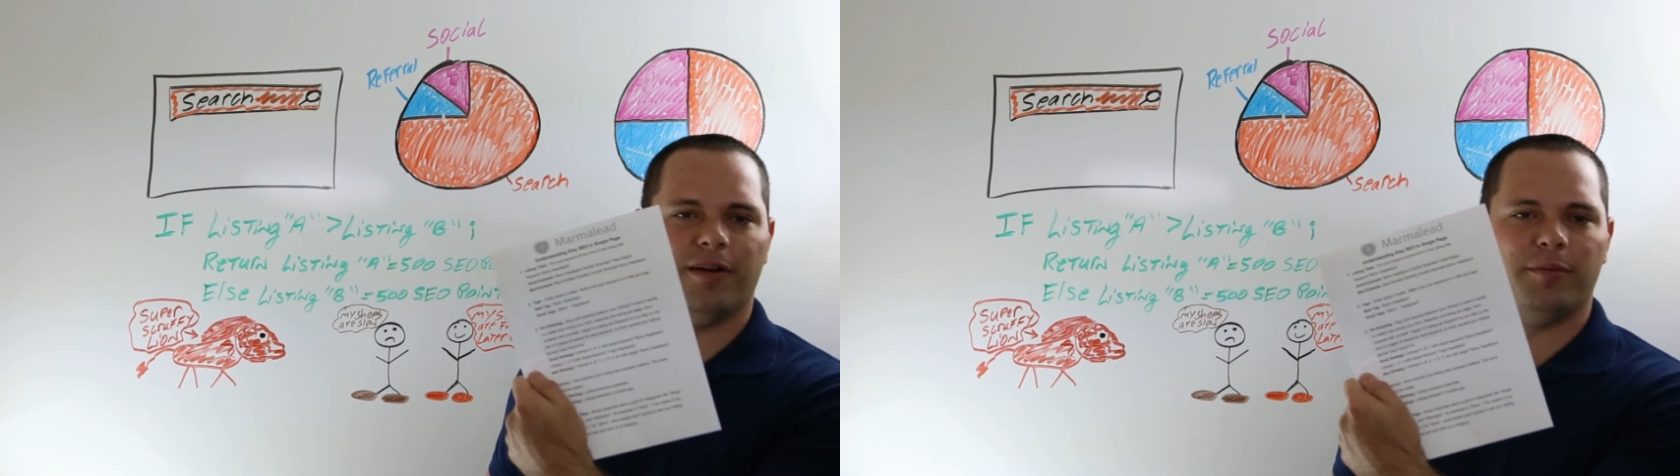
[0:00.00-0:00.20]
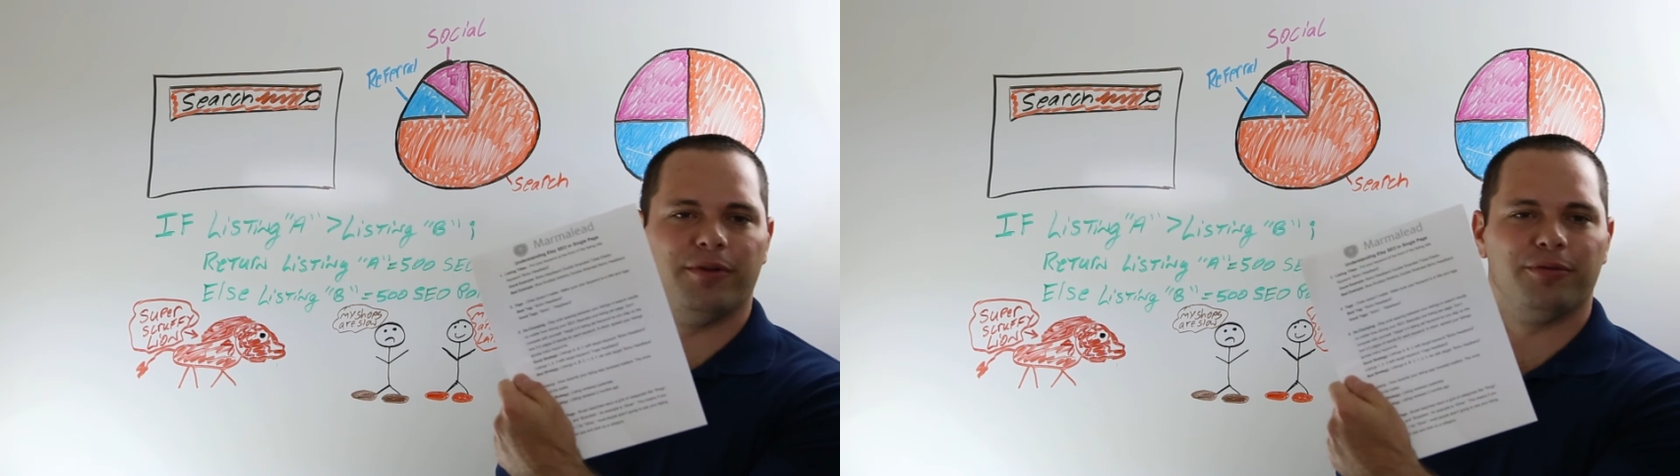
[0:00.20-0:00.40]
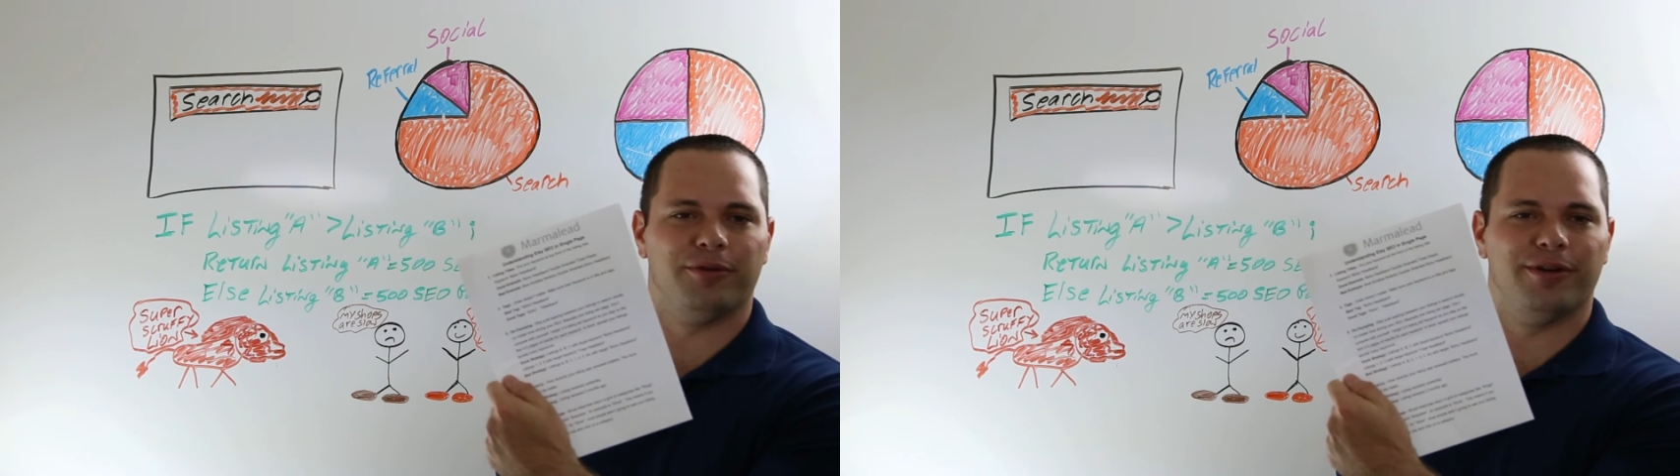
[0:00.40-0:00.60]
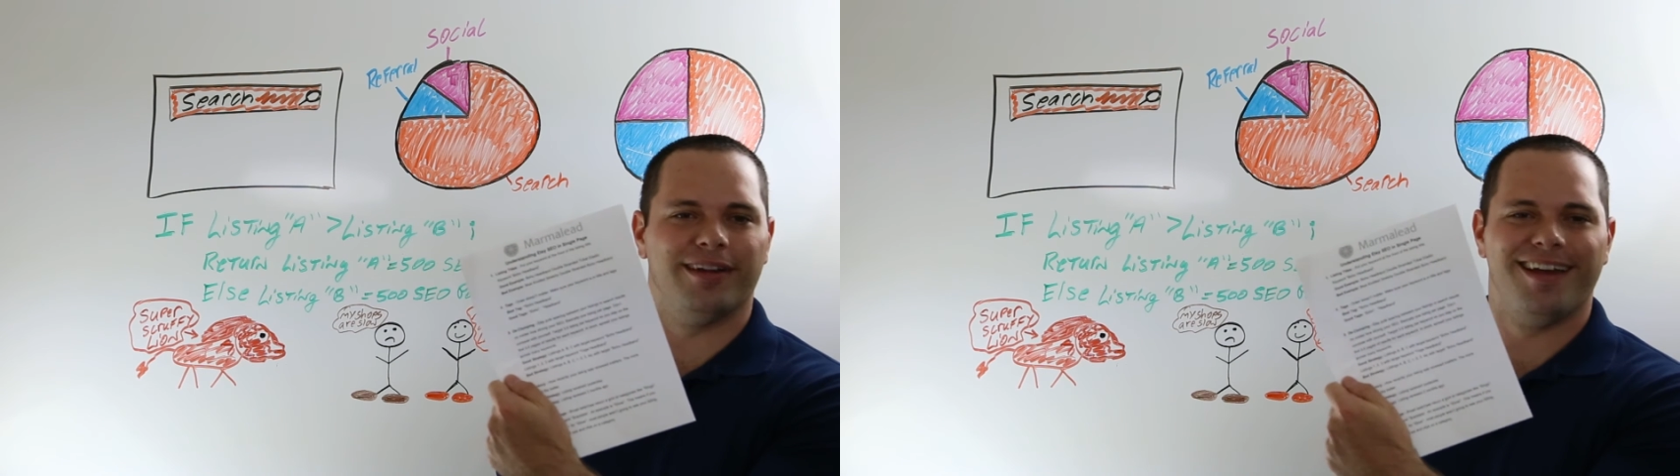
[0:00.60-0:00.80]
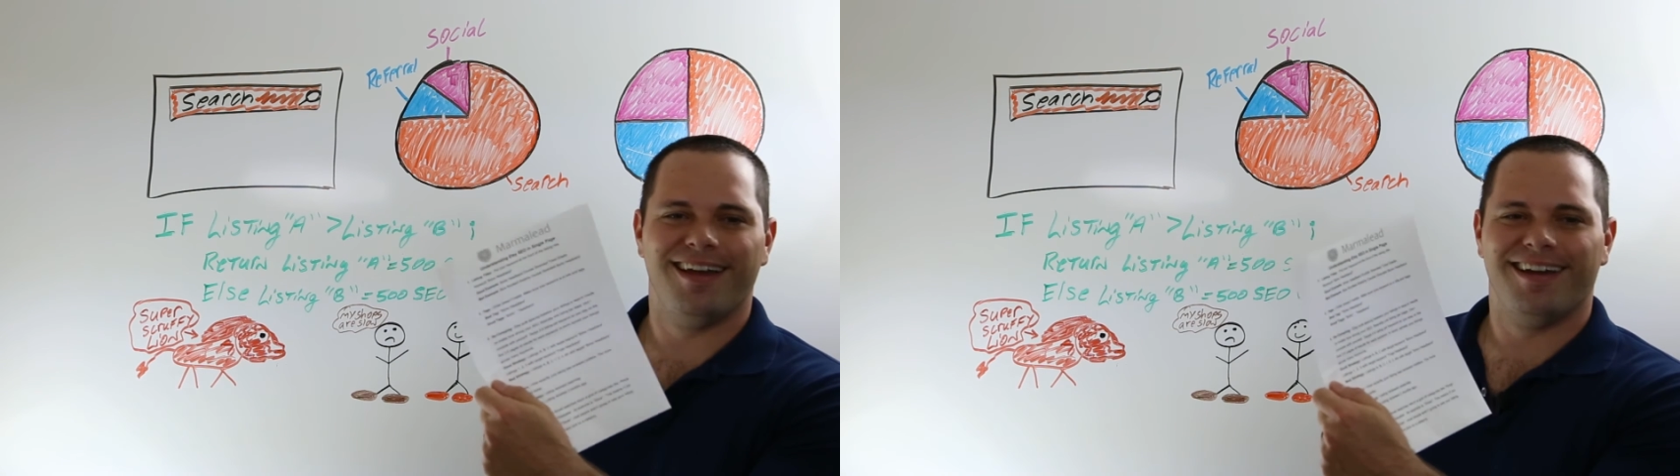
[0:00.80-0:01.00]
fumble through
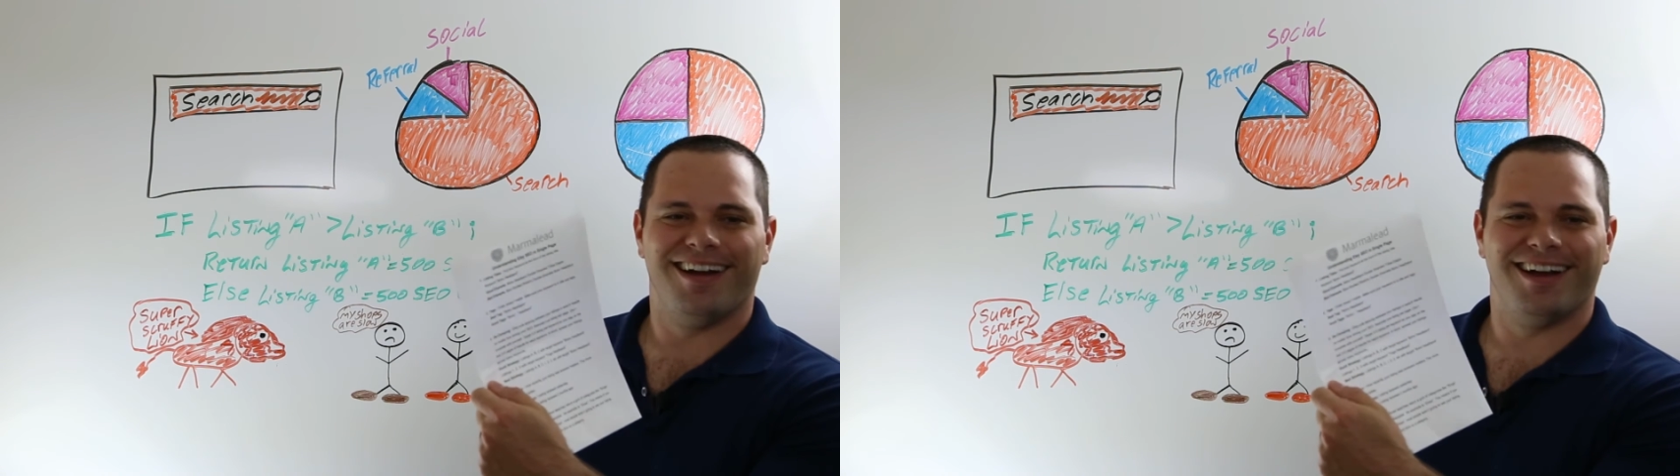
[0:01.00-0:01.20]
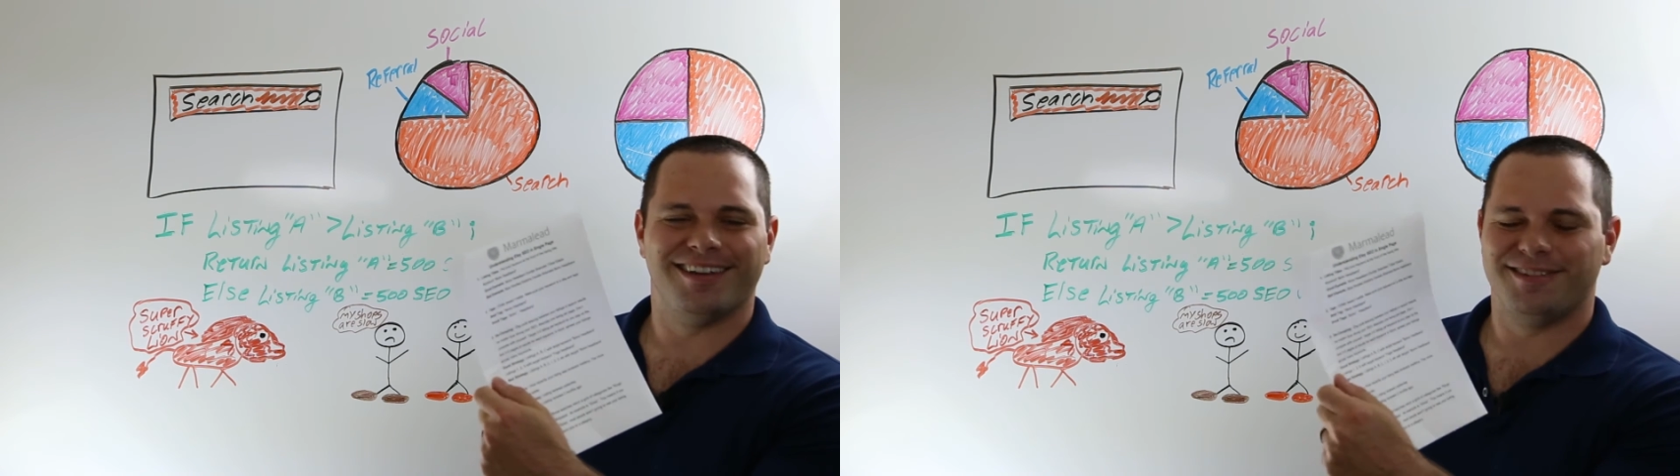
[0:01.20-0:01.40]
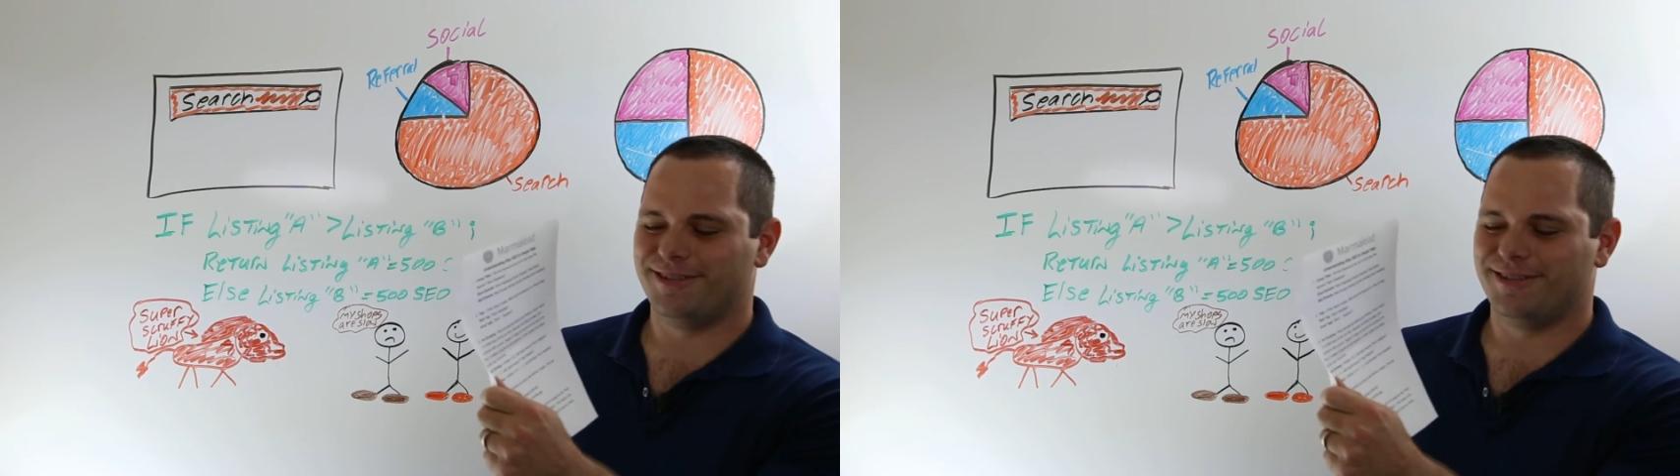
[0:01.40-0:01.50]
it uh,